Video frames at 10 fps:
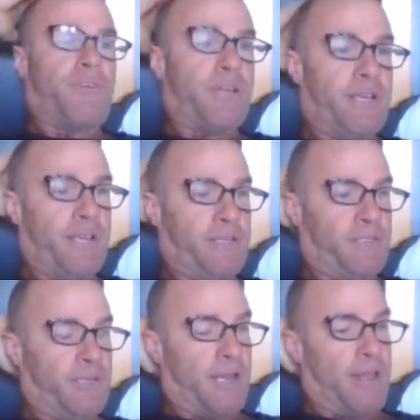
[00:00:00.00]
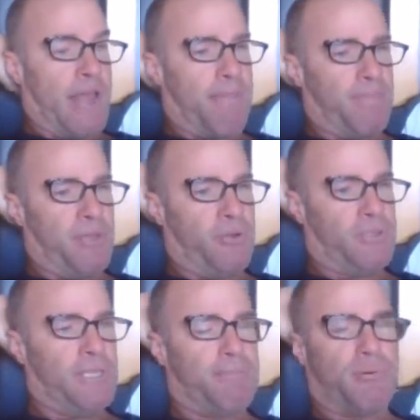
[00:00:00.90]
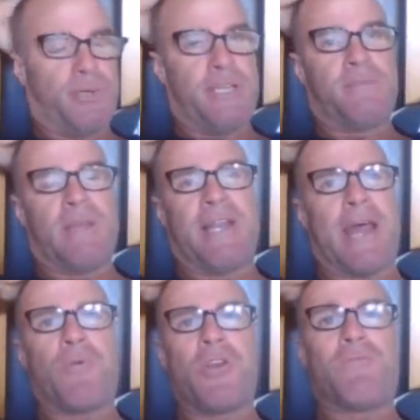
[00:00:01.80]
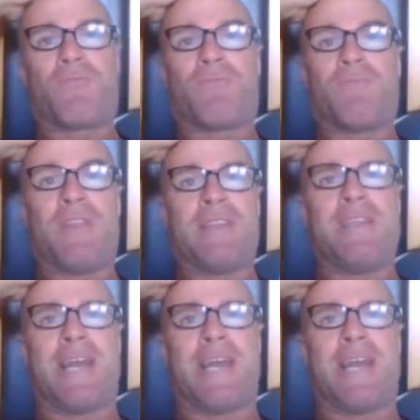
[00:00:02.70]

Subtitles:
of free kicks, I know that, because he put his... And they weren't... they